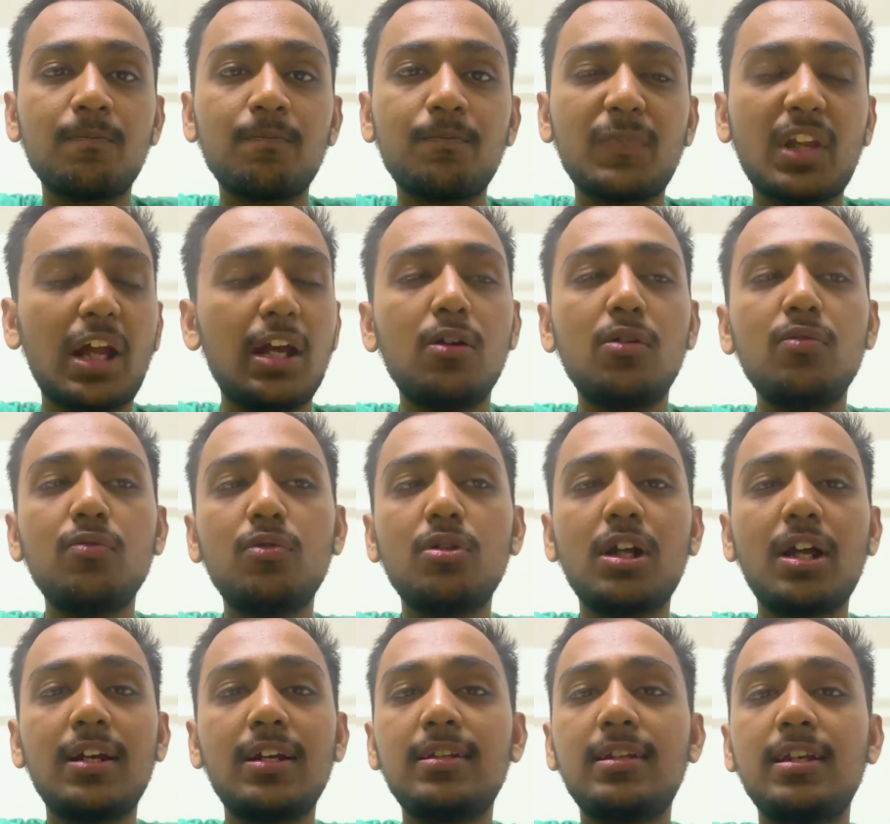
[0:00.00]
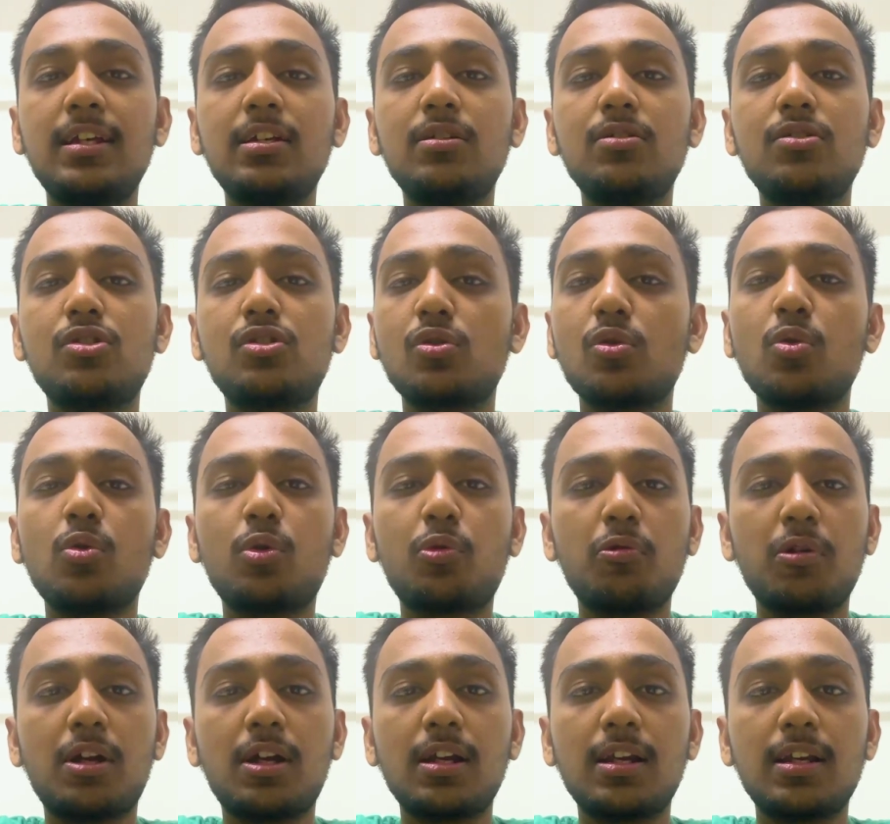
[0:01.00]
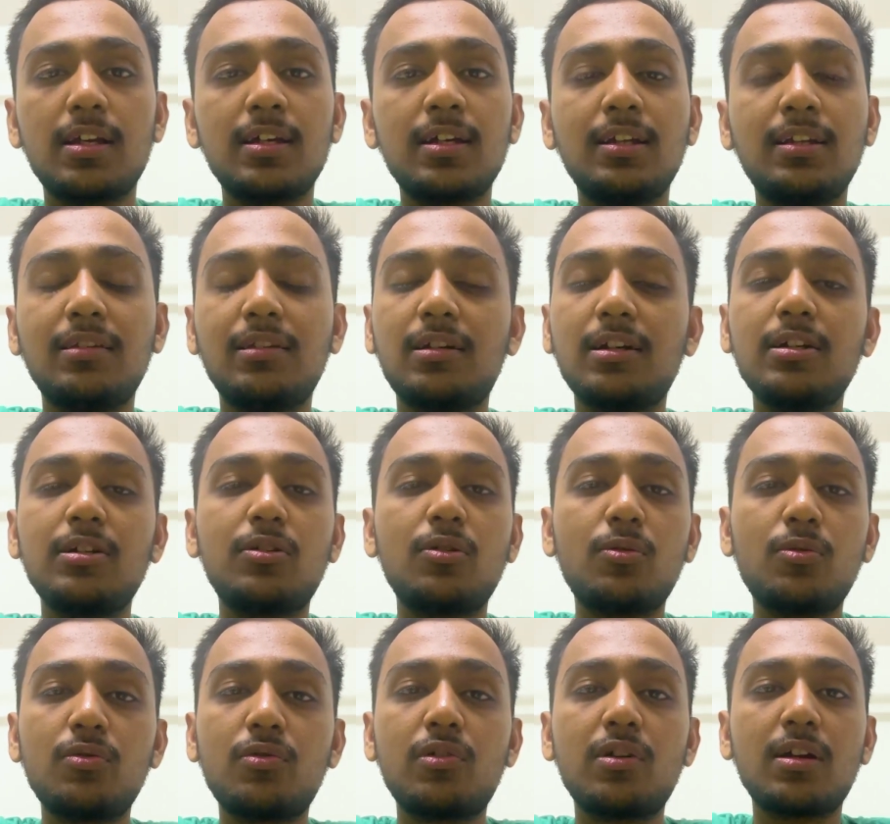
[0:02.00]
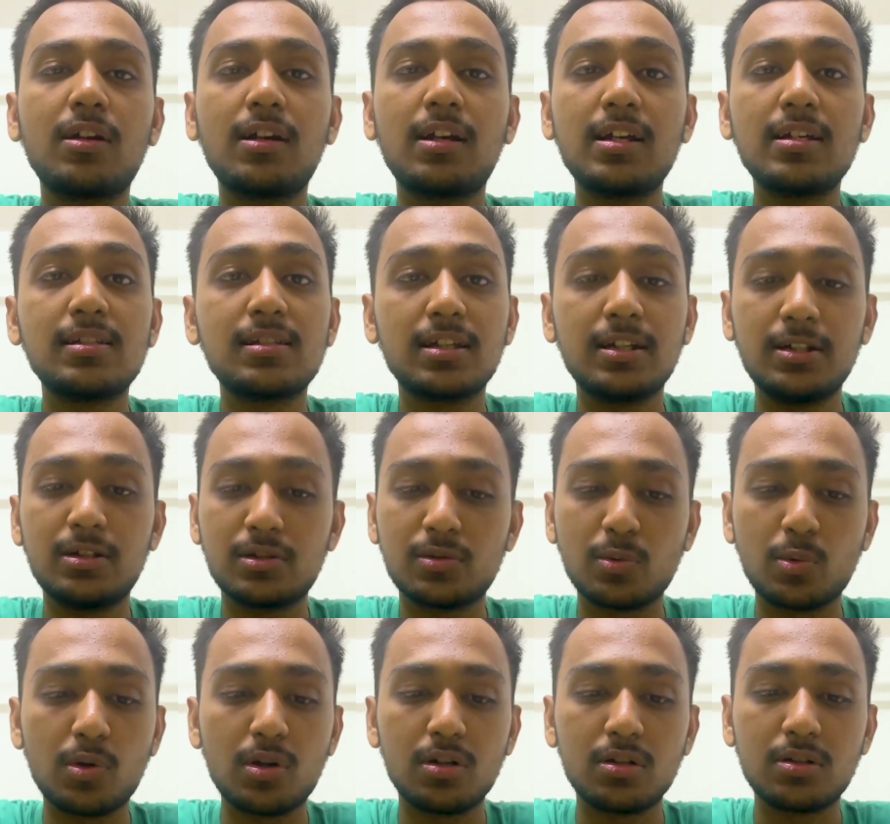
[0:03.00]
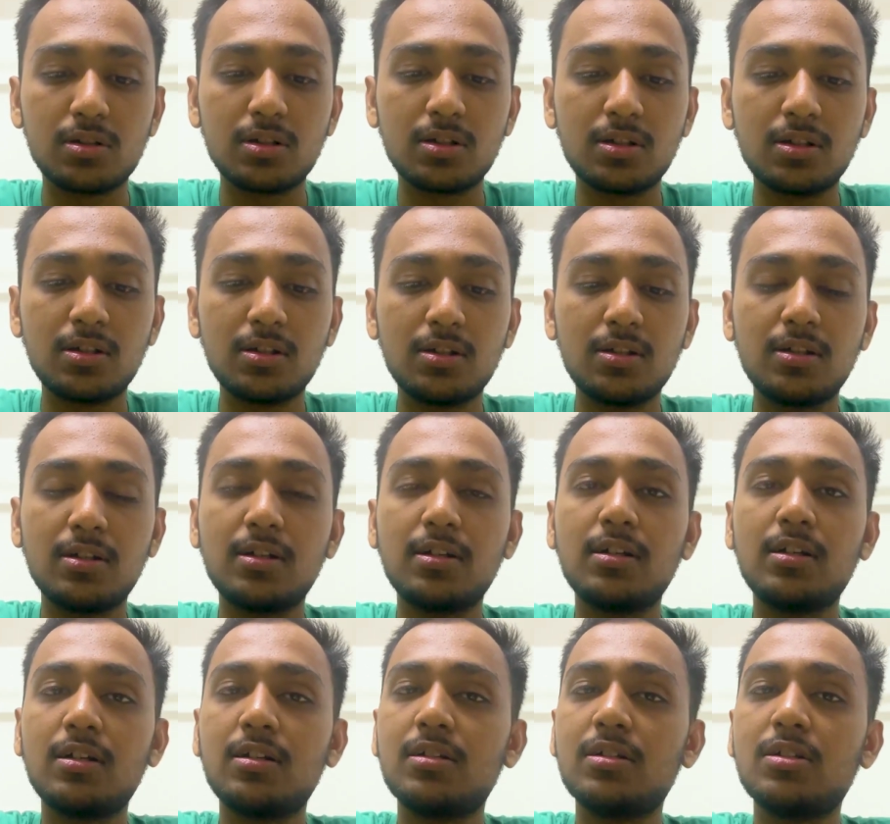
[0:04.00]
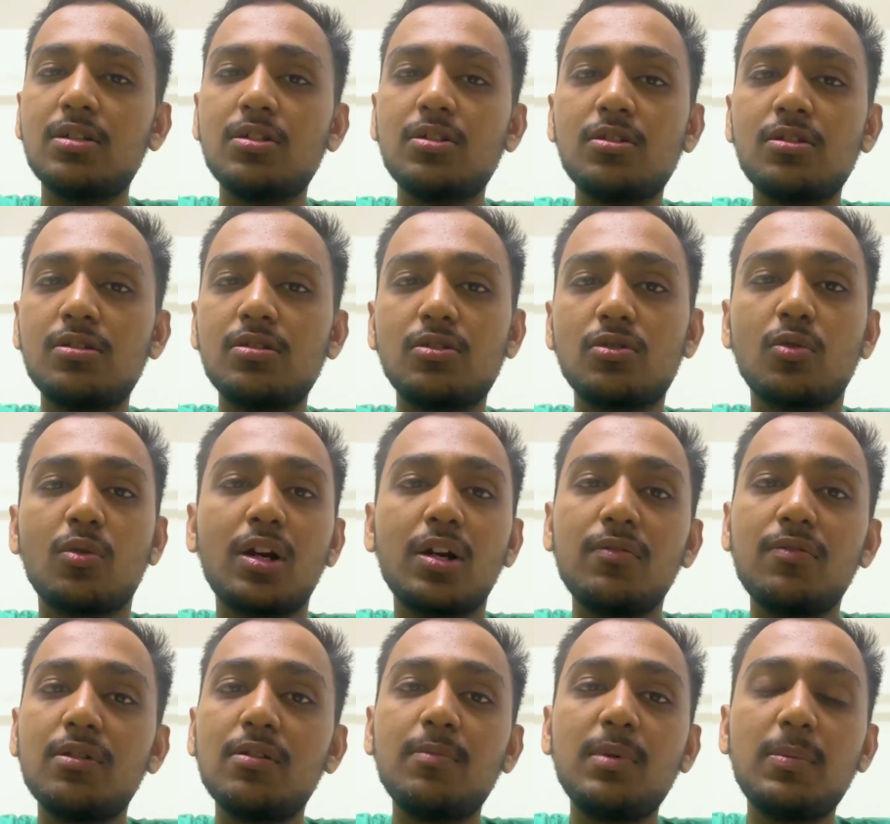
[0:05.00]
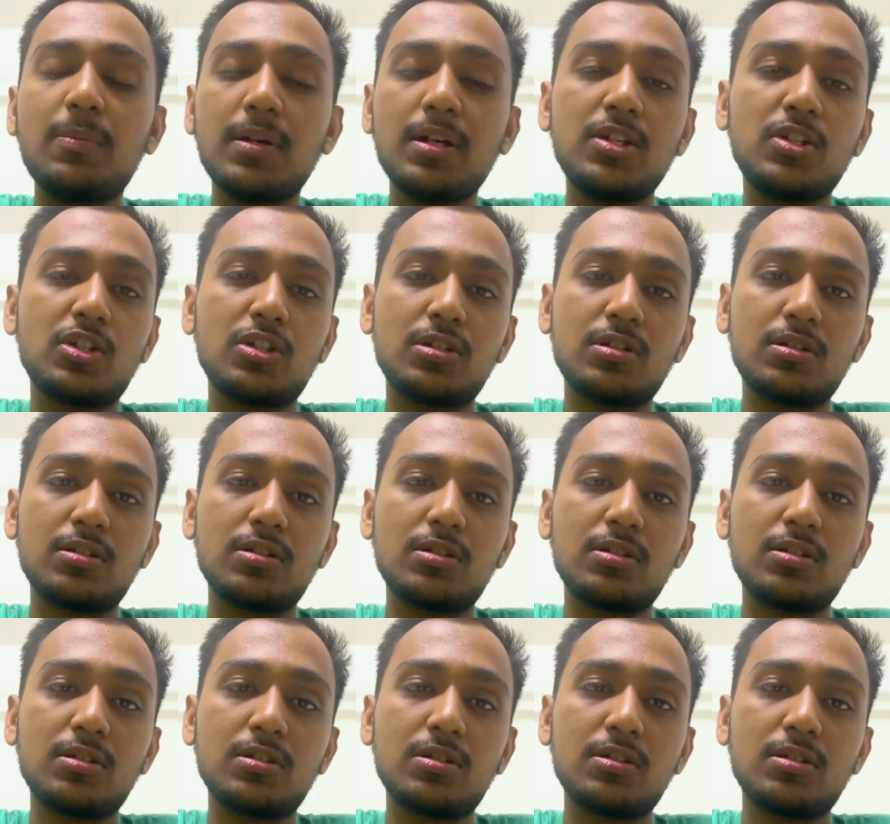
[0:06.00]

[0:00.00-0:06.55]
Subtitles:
I don't want anything so quickly that I don't realize its worth. So I will be patient.